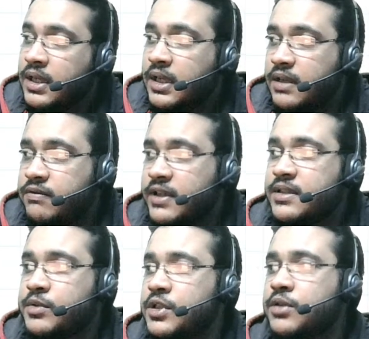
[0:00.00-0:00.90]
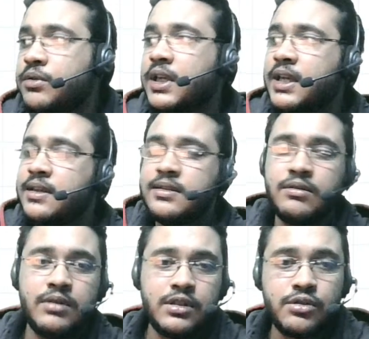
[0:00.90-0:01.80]
If I substitute k is
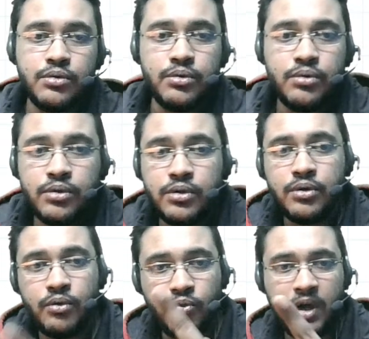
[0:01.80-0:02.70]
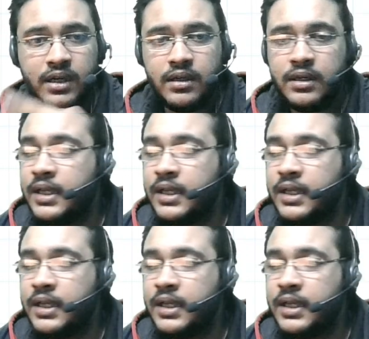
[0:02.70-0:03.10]
equals to 1,